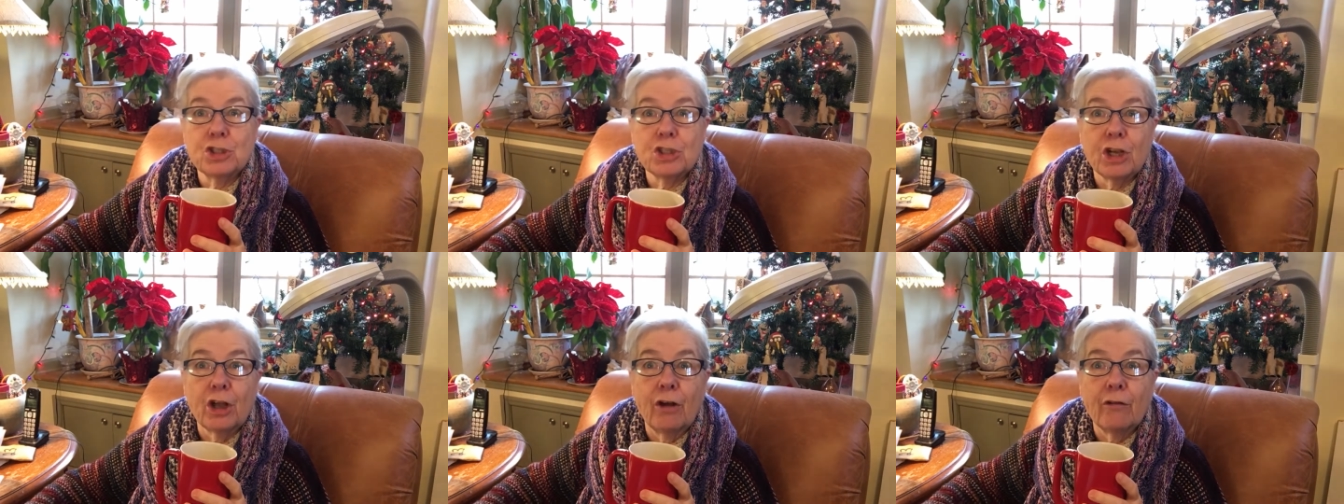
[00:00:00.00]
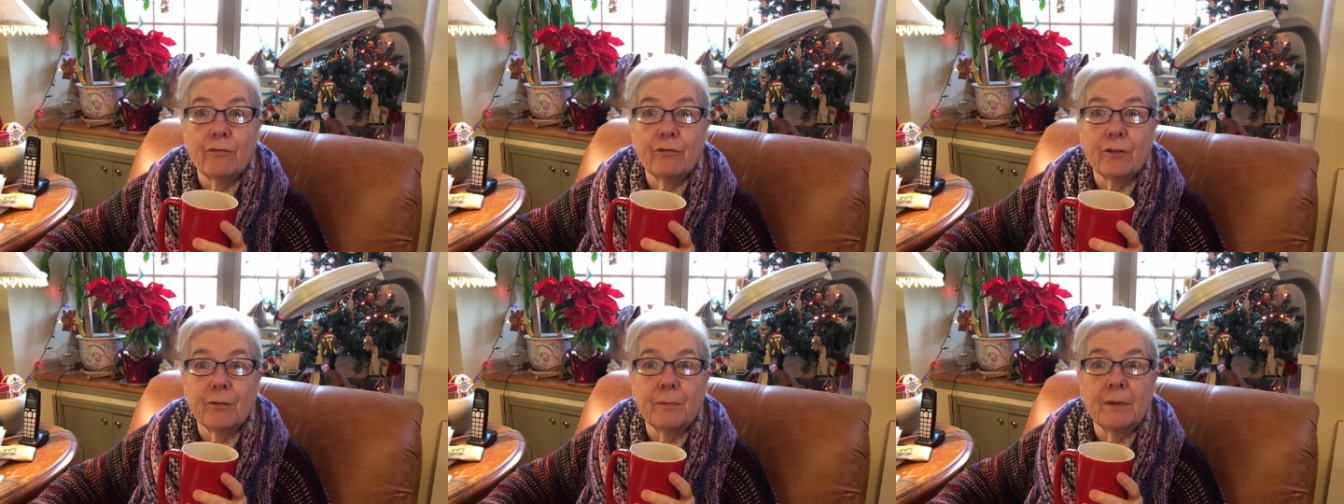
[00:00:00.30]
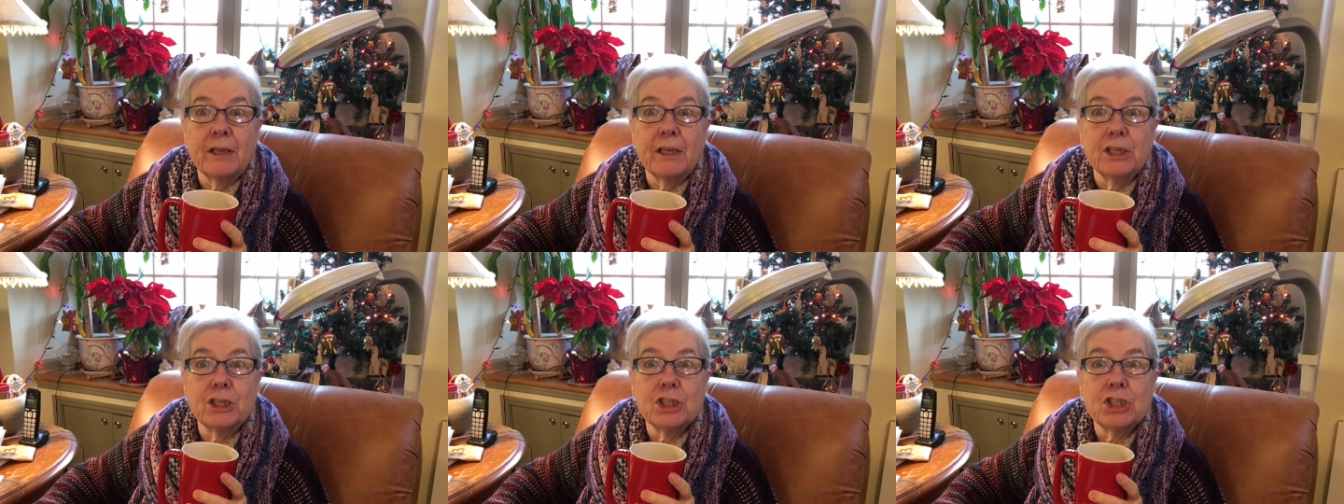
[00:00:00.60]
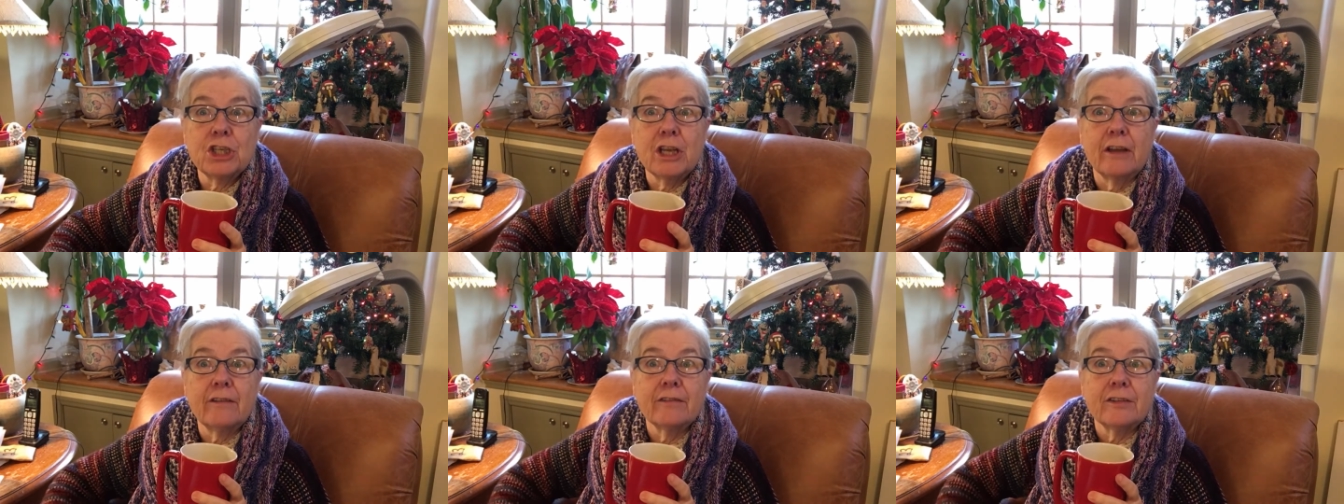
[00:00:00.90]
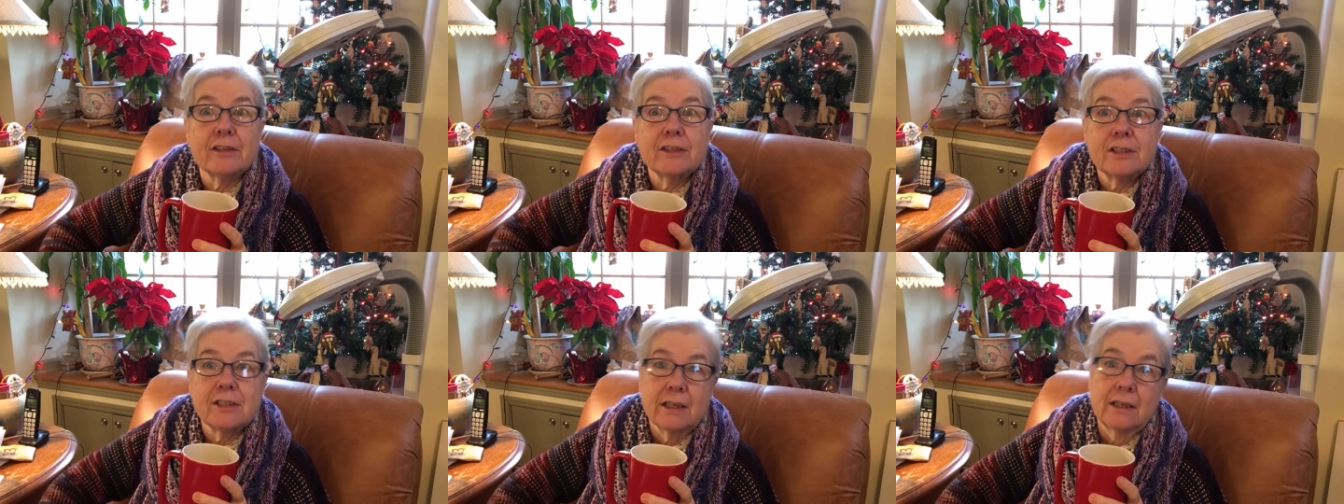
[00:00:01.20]
shelf for me and
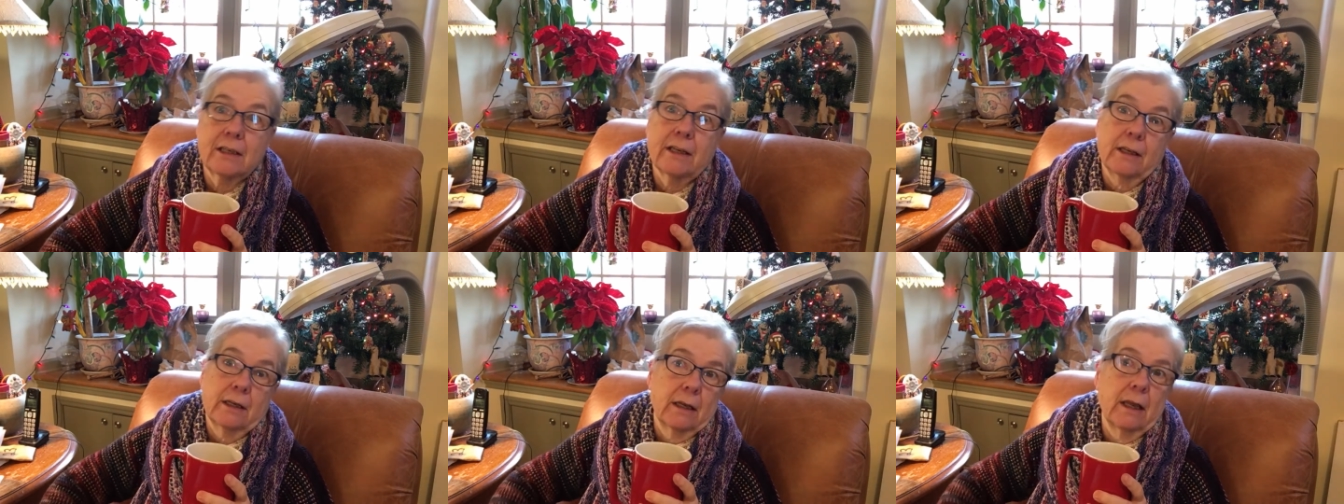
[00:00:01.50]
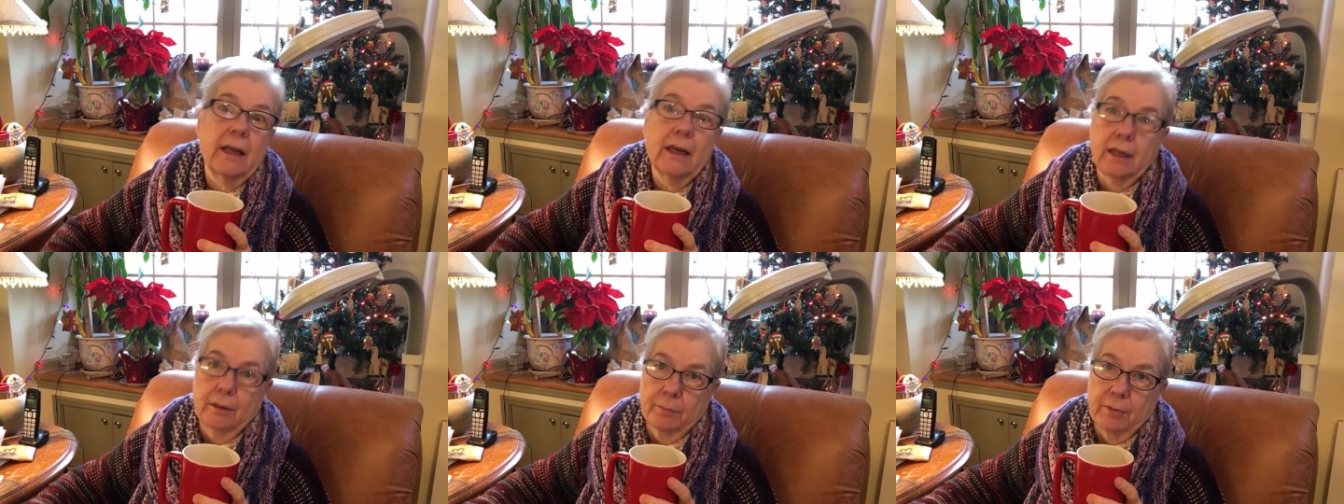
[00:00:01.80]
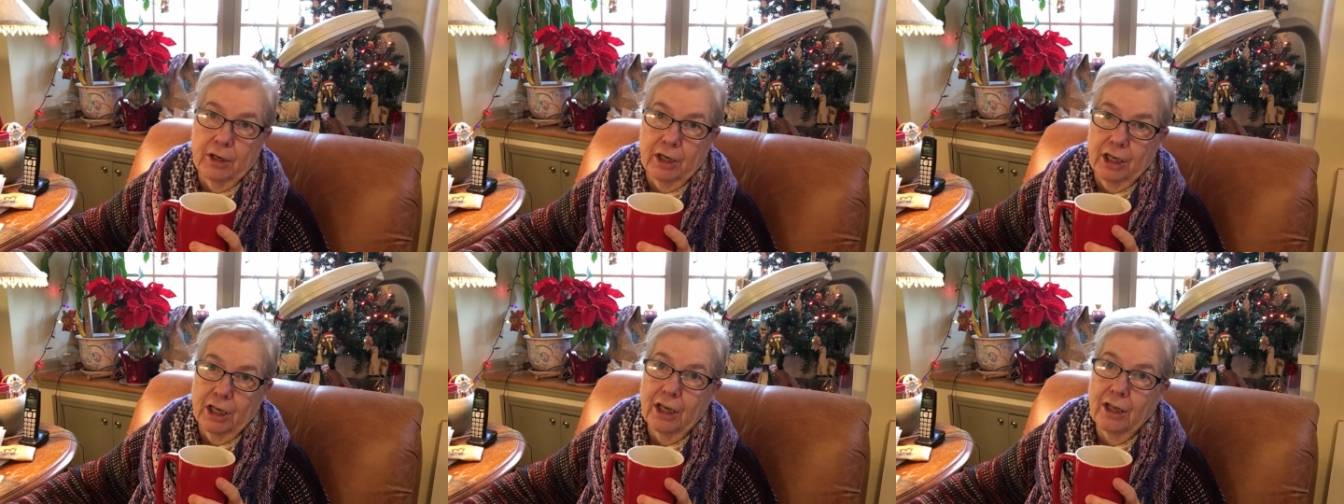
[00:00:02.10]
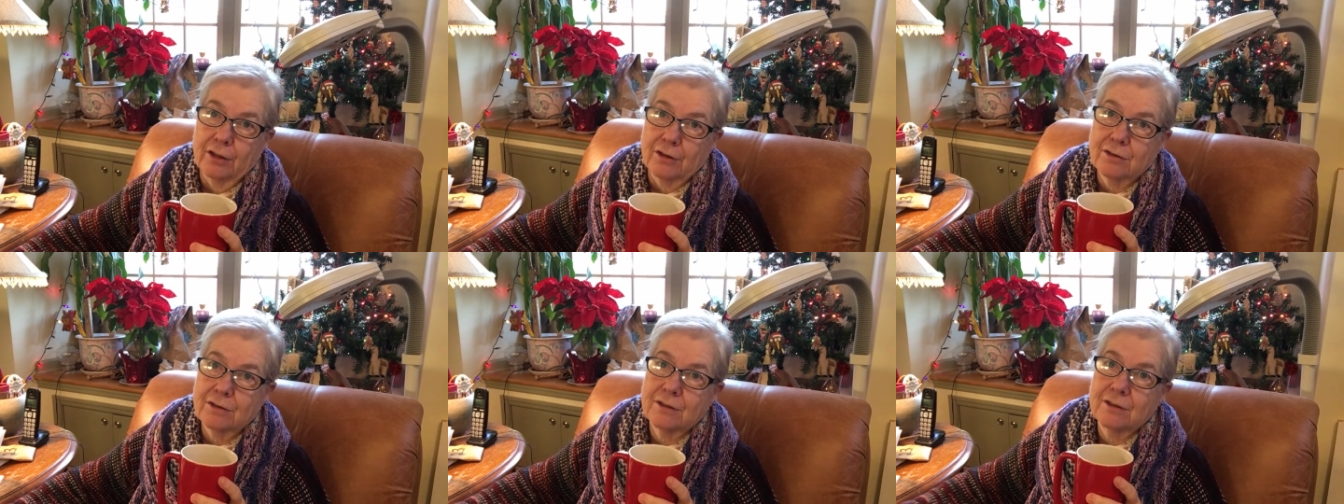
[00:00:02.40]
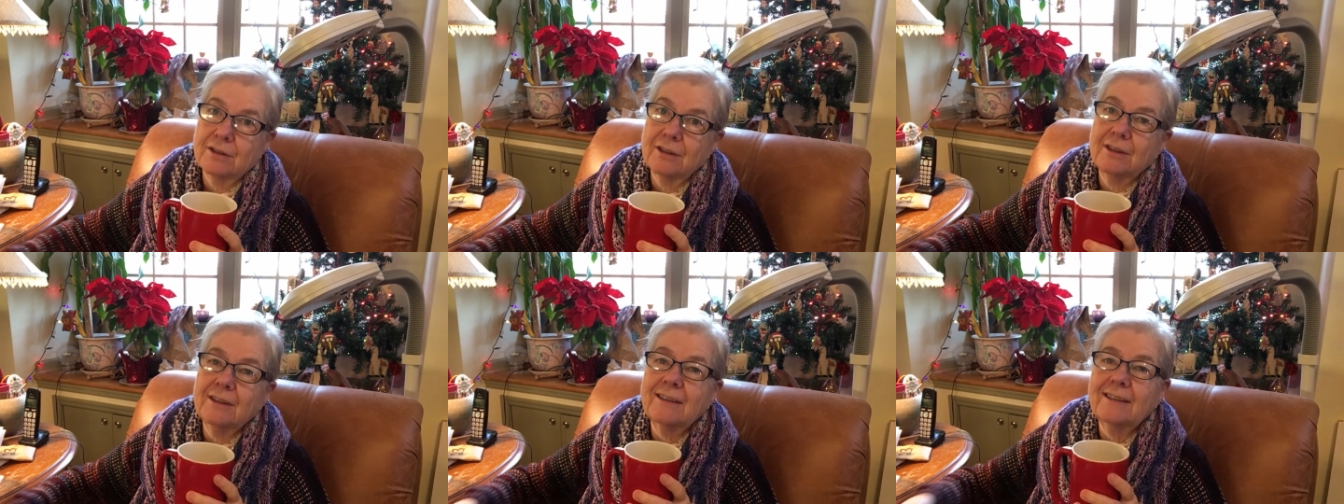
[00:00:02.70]
Chevis and anybody else,